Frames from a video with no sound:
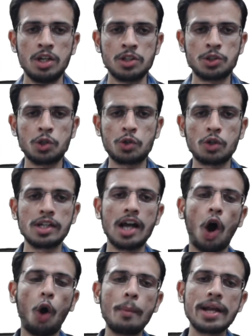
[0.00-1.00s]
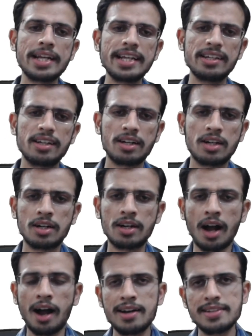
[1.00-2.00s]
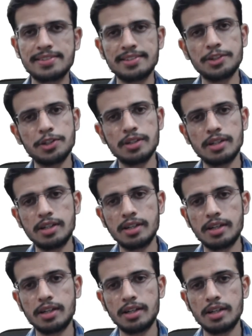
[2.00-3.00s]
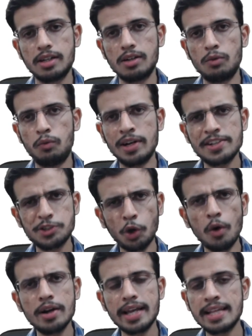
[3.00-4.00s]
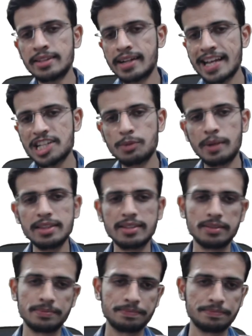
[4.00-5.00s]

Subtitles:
So total how many cars were sold in the next month?